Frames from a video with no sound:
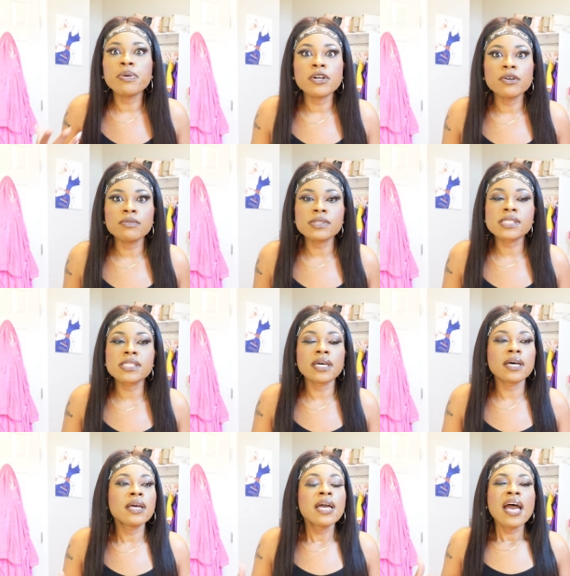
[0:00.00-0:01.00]
boots,
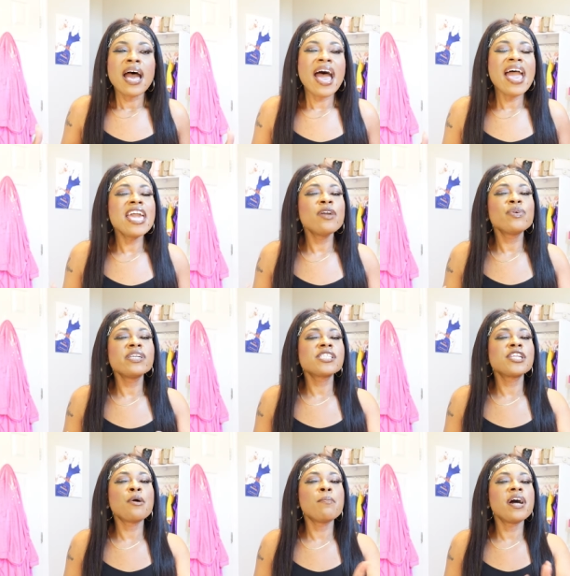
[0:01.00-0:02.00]
the, I ain't went to
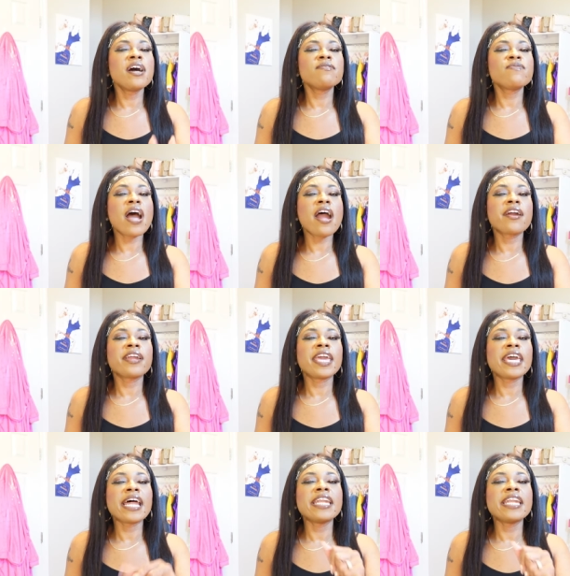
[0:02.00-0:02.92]
no bonfire yet.